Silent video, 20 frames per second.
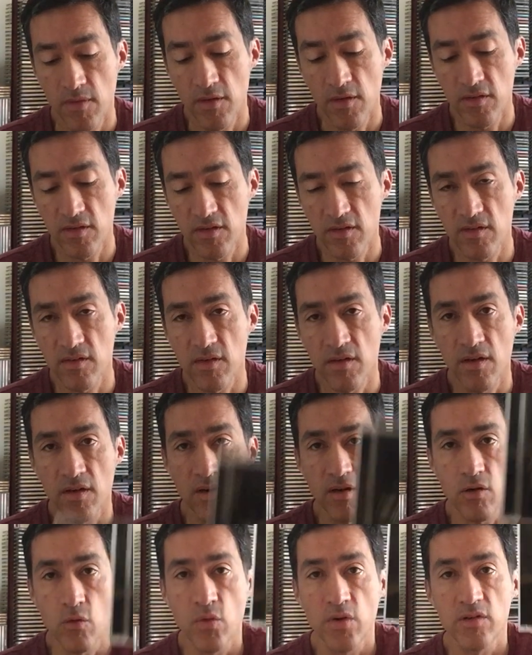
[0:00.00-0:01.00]
This is
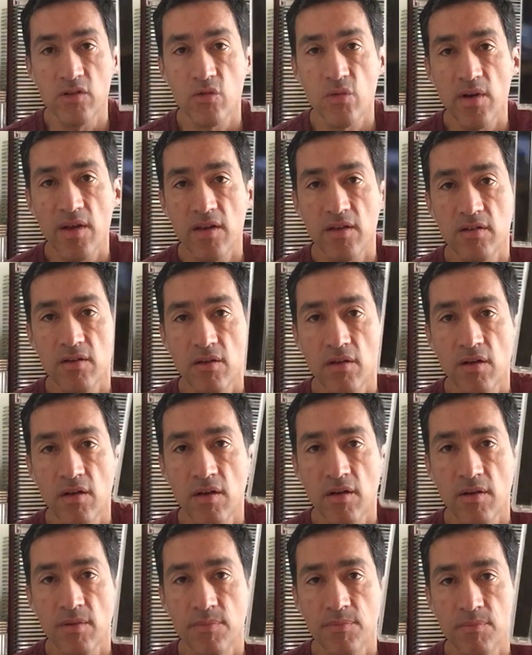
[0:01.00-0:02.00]
Queen's Right
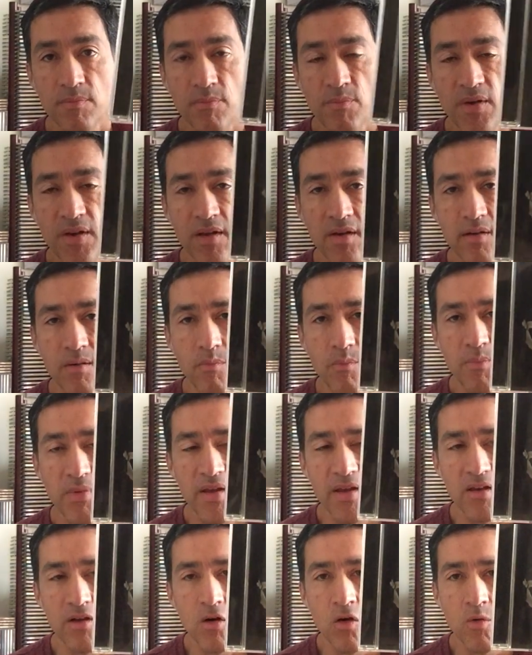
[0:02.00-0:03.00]

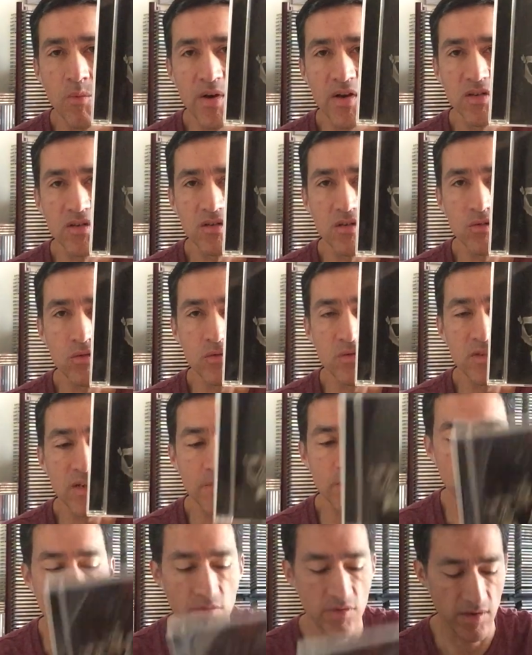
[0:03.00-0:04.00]
paying homage to
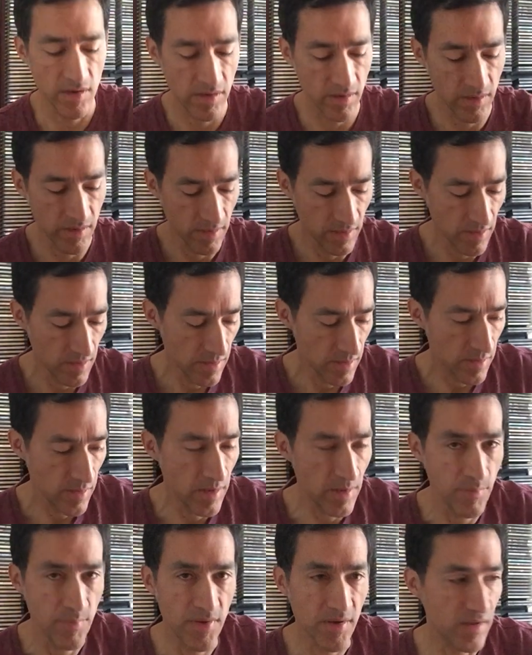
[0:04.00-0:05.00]
some other
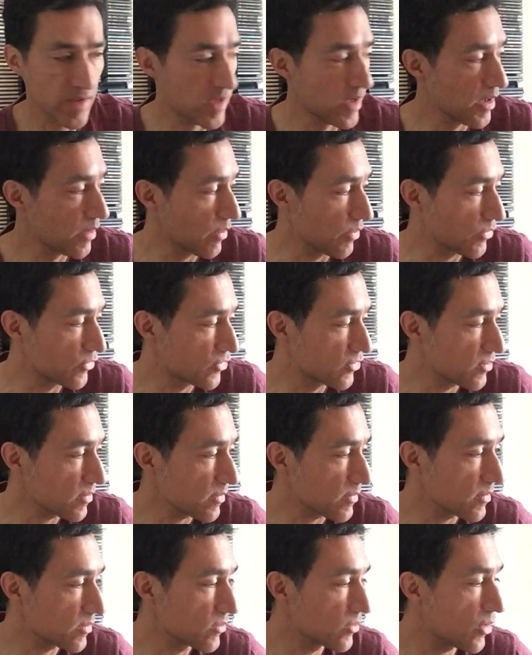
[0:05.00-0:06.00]
big heroes.
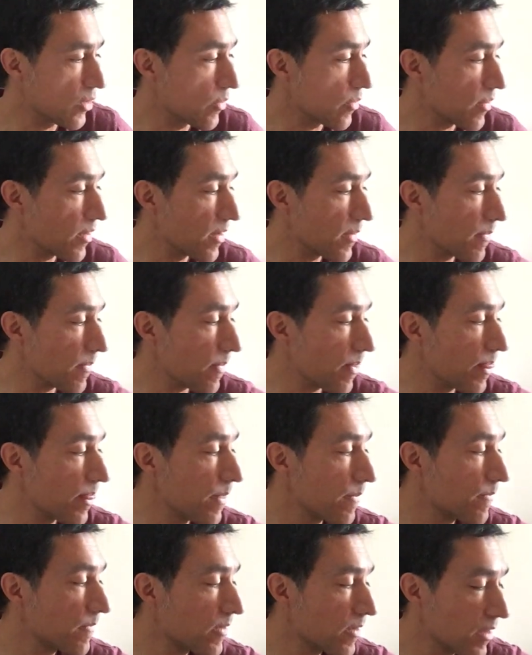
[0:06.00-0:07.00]
So
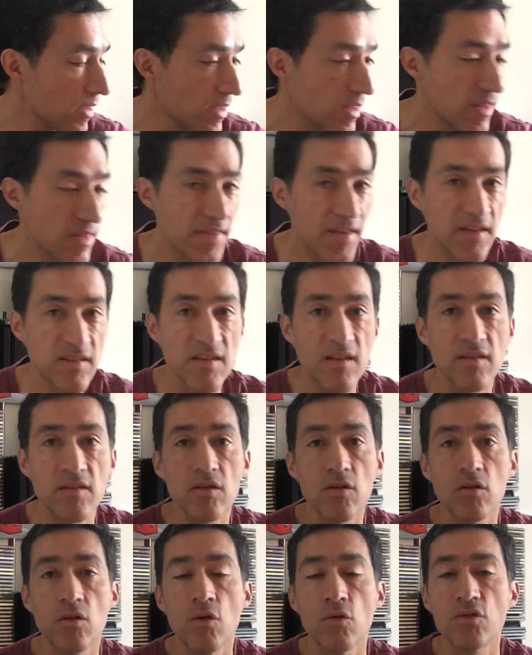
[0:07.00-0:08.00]
that's it.
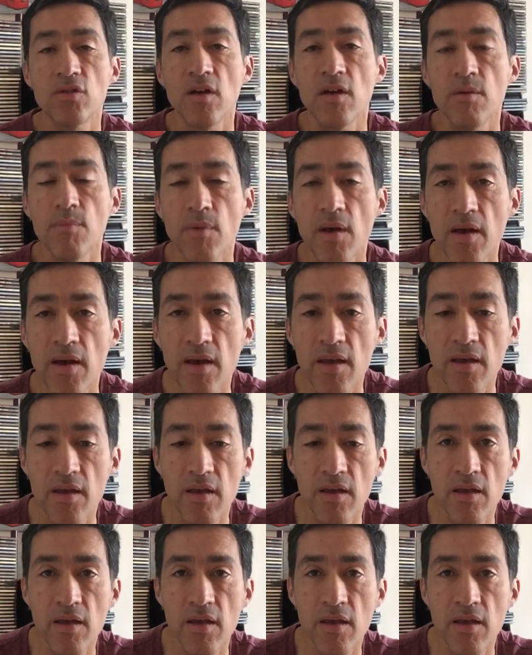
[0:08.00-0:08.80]
Those are my